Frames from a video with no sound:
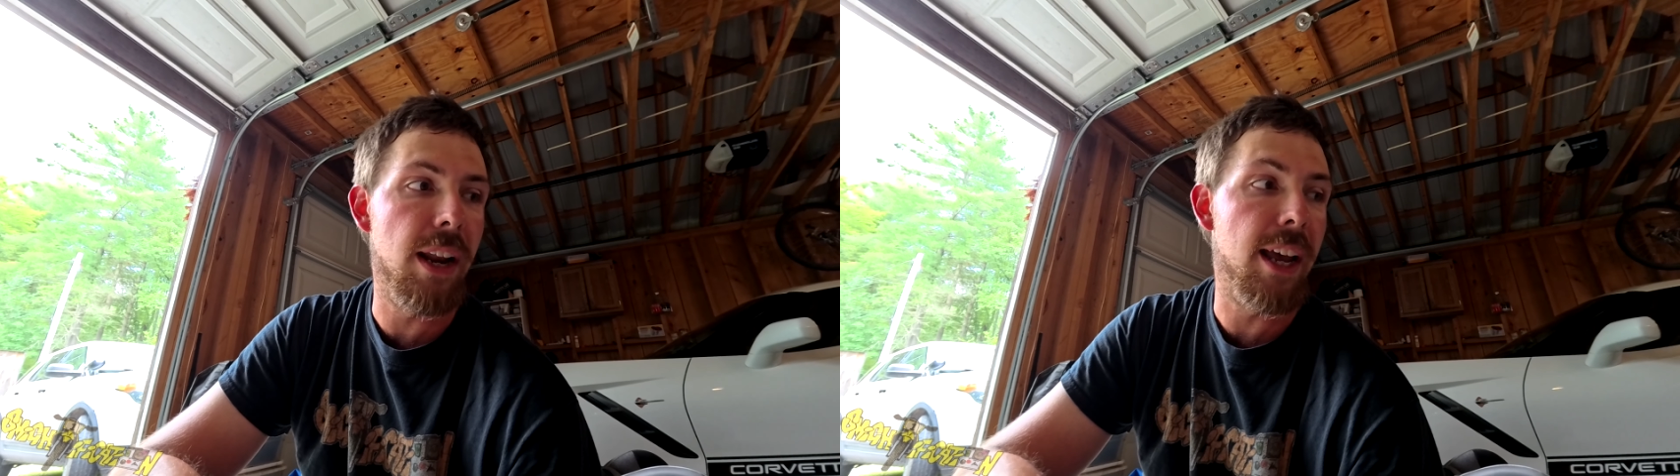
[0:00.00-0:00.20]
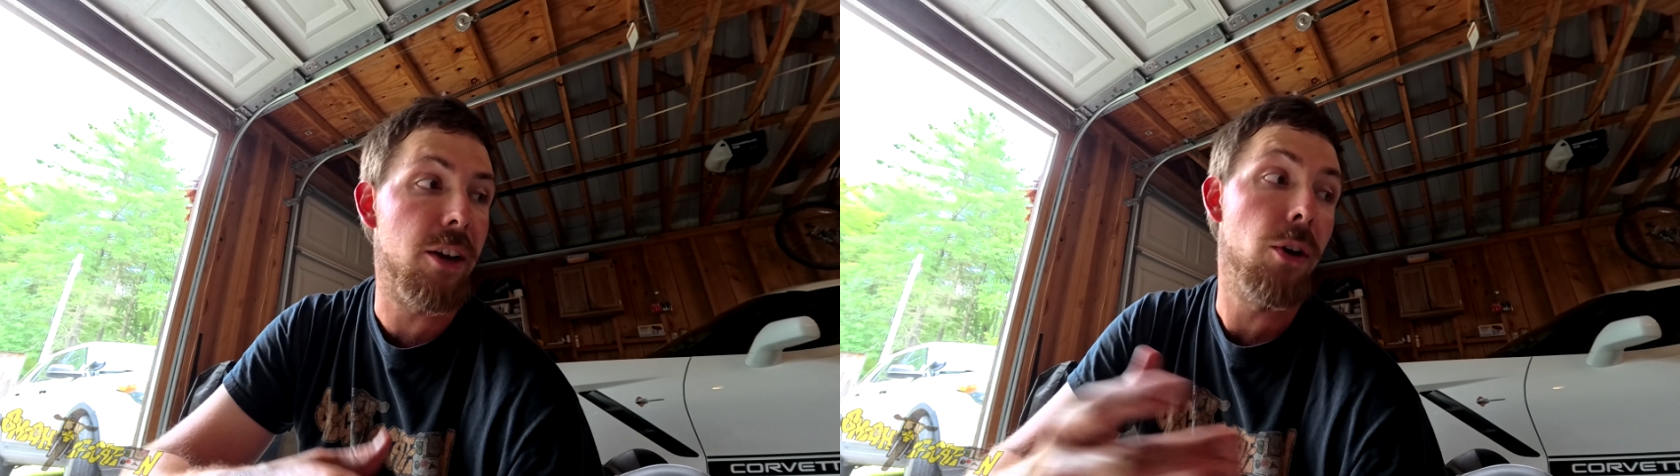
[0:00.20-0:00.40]

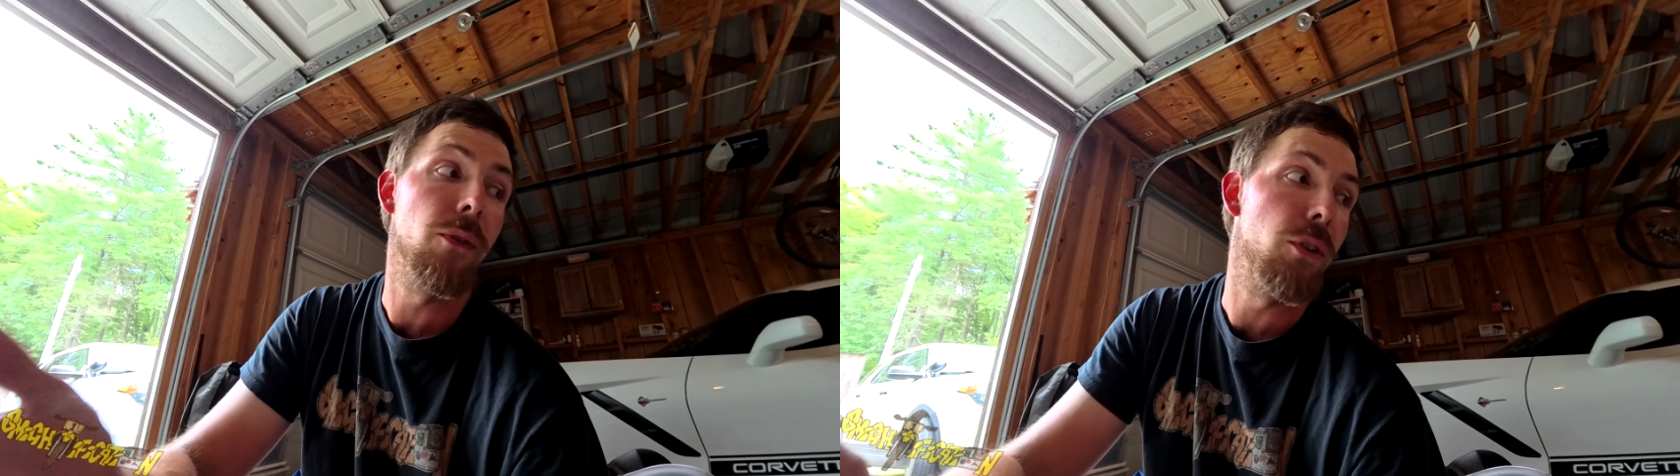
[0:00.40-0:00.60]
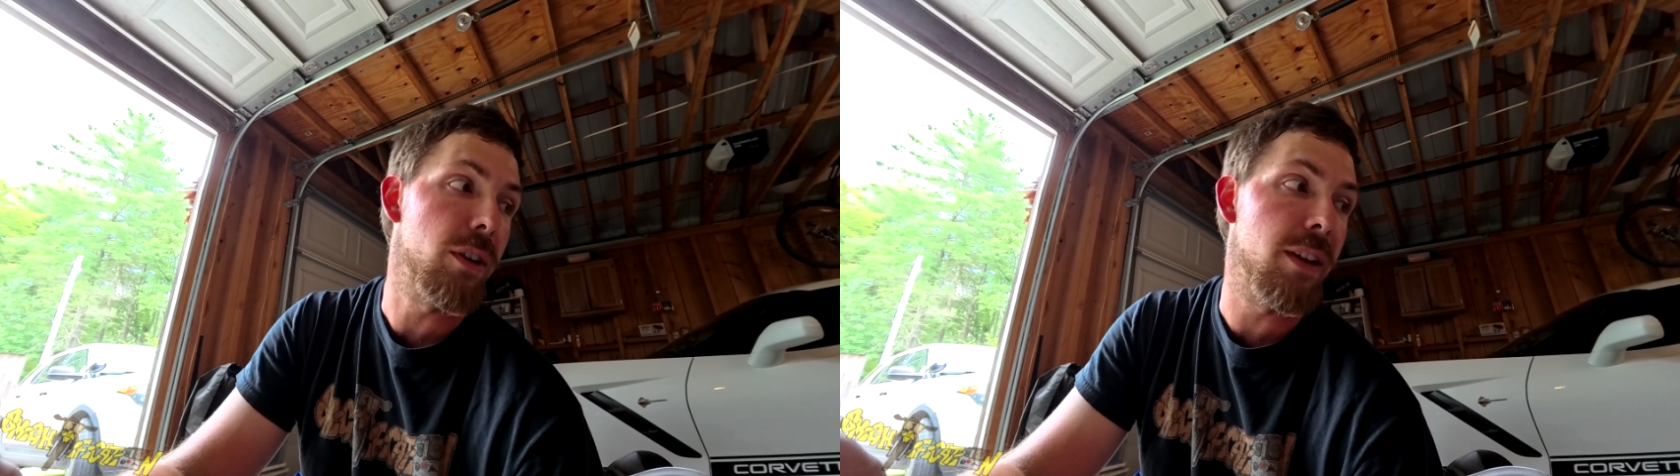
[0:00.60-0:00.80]
and I could
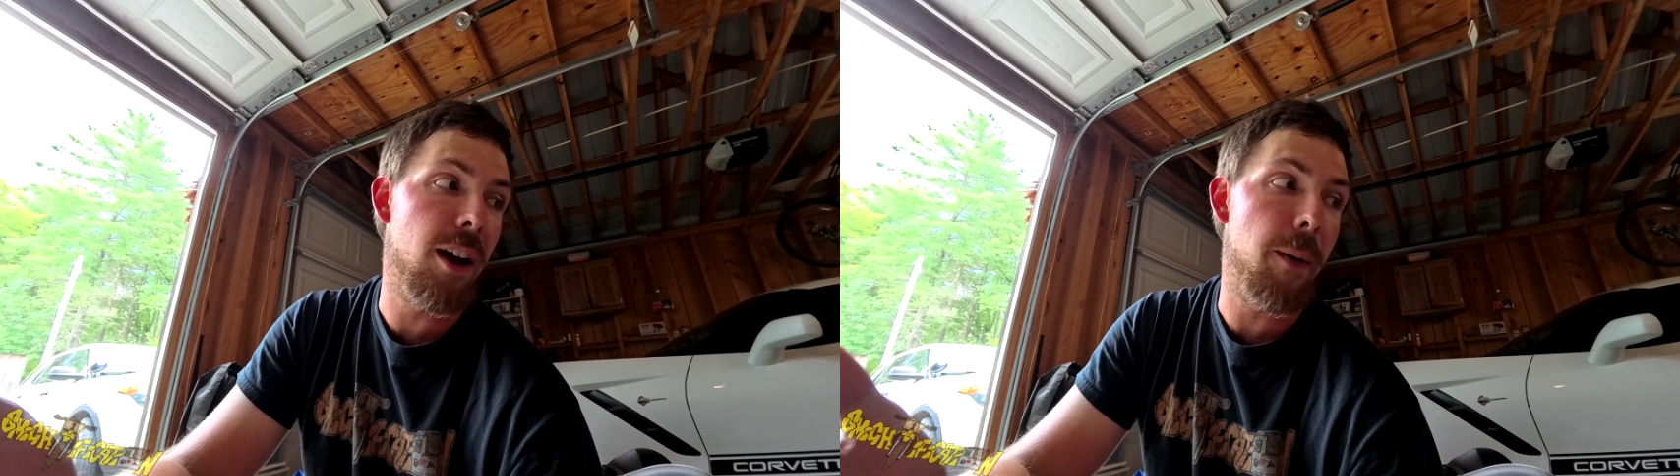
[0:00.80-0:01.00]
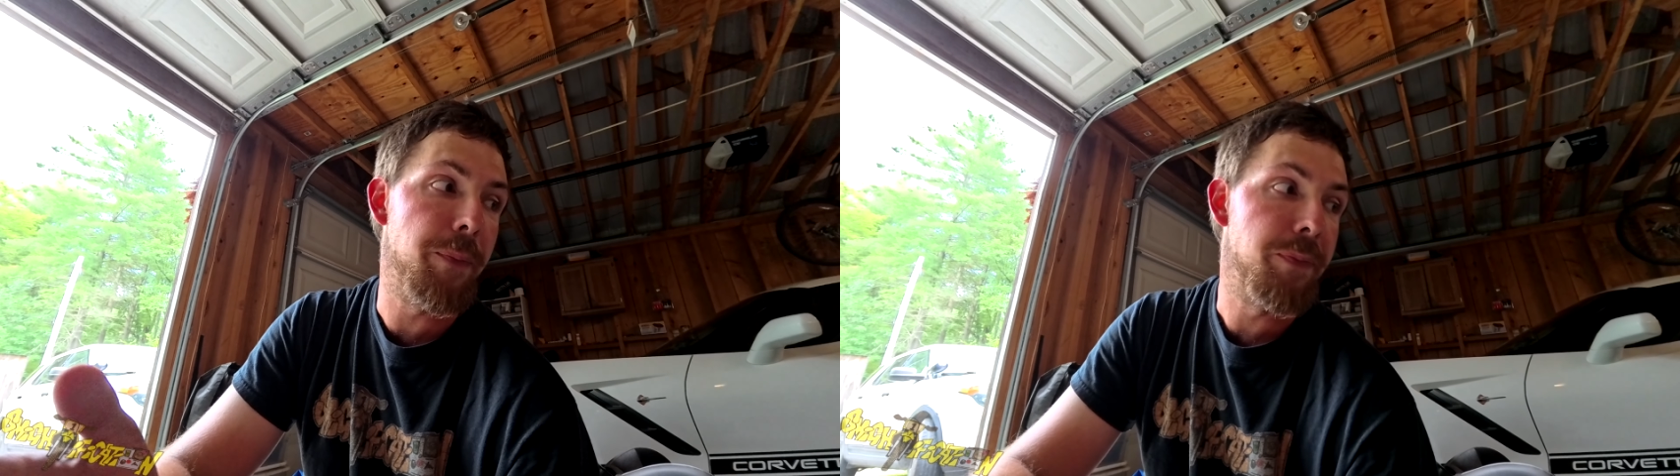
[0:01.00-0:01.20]
have looked it
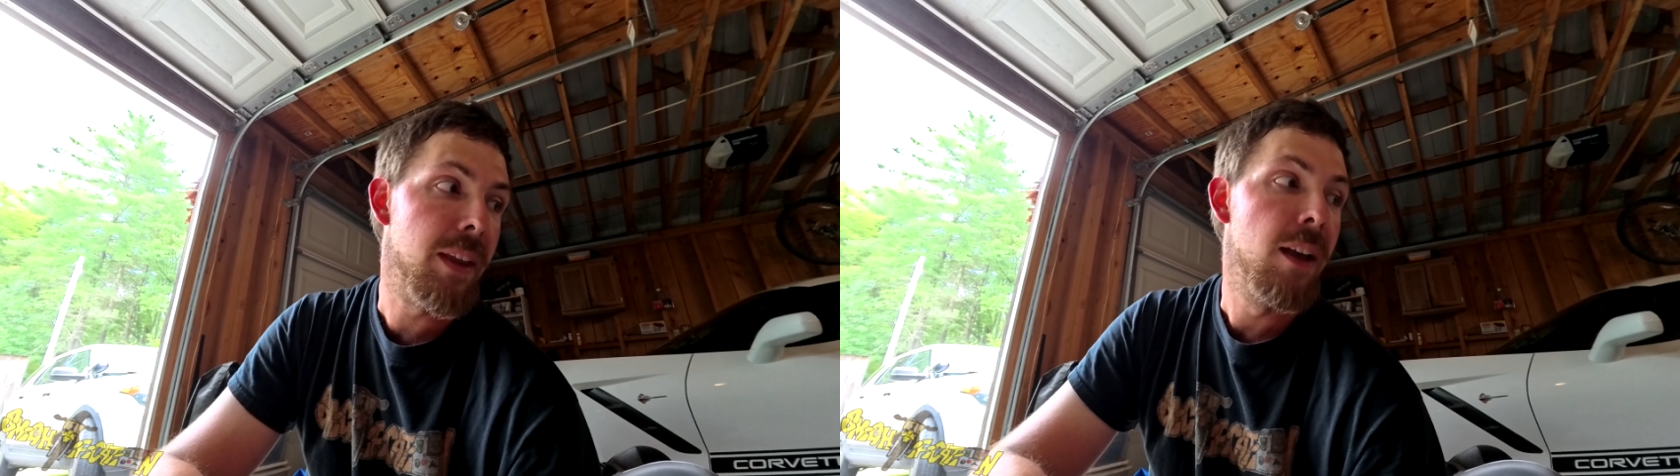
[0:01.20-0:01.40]
up.